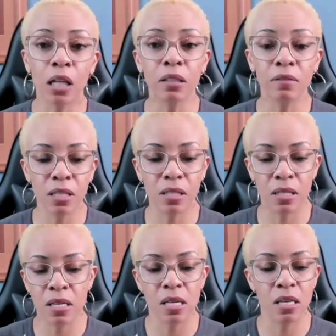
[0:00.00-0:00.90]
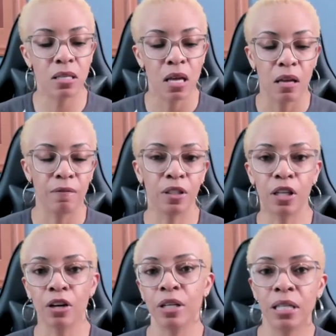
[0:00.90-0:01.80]
all of these things for
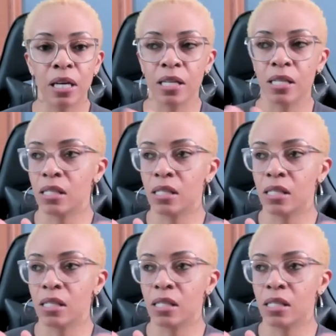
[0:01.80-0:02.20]
30 days,